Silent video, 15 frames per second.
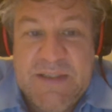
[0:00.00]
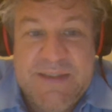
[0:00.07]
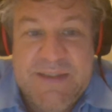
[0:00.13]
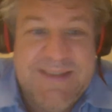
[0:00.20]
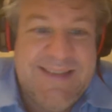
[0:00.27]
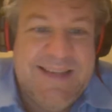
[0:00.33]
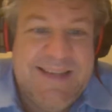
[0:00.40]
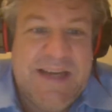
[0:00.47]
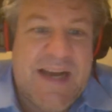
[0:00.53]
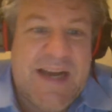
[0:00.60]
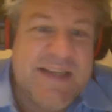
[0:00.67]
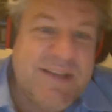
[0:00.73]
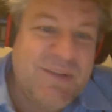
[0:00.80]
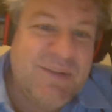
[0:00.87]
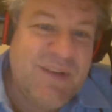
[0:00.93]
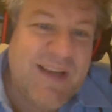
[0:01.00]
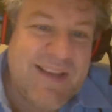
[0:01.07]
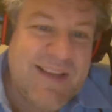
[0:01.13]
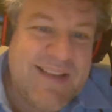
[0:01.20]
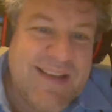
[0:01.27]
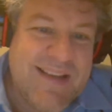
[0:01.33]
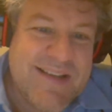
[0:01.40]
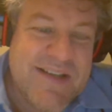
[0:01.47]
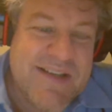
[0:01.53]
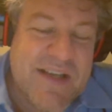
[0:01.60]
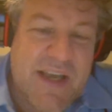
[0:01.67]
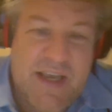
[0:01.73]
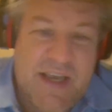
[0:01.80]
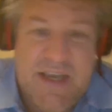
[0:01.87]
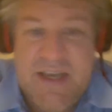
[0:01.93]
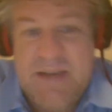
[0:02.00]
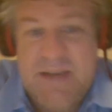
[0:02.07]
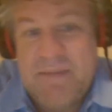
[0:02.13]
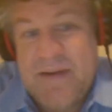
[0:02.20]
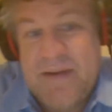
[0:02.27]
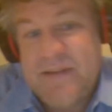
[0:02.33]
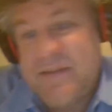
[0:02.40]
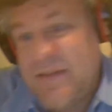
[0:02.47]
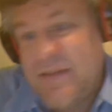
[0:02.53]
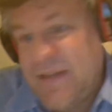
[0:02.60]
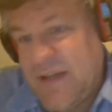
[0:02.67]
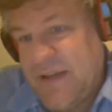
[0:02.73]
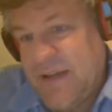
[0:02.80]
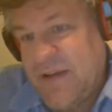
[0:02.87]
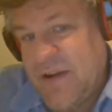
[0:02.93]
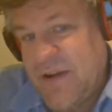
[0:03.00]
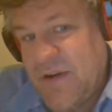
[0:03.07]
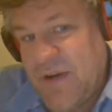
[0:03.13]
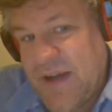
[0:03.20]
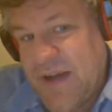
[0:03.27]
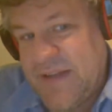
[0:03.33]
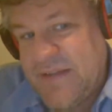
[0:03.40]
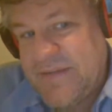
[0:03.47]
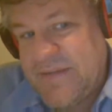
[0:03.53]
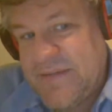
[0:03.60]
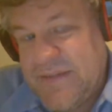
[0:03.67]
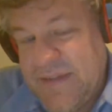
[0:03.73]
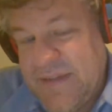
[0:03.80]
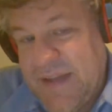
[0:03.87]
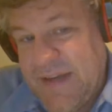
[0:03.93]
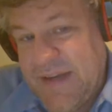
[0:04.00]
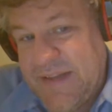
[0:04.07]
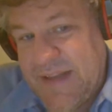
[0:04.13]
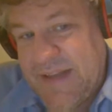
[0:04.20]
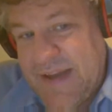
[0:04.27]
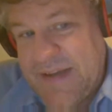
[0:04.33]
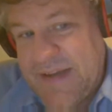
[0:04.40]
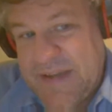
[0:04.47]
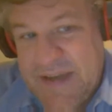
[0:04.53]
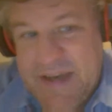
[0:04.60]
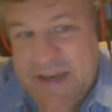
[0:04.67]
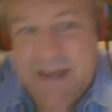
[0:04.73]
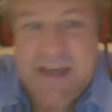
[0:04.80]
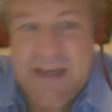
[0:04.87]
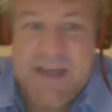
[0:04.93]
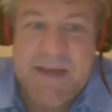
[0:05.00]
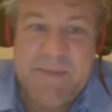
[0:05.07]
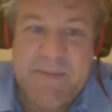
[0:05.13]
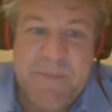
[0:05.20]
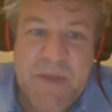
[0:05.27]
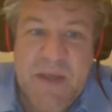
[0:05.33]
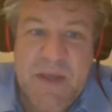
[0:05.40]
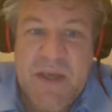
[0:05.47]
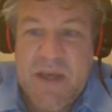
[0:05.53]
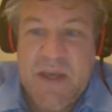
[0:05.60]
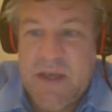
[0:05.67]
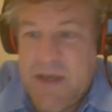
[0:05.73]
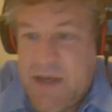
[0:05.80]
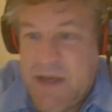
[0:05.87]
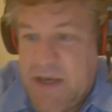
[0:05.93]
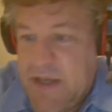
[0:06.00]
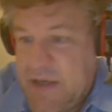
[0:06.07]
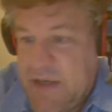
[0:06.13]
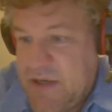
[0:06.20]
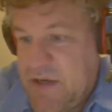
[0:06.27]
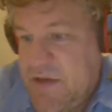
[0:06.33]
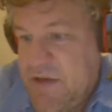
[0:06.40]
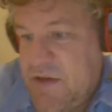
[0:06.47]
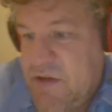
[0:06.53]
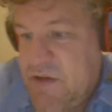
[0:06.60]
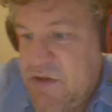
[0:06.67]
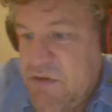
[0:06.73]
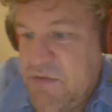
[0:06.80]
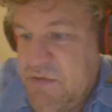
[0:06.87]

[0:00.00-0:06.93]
yeah, I don't like this game. I like that game, and you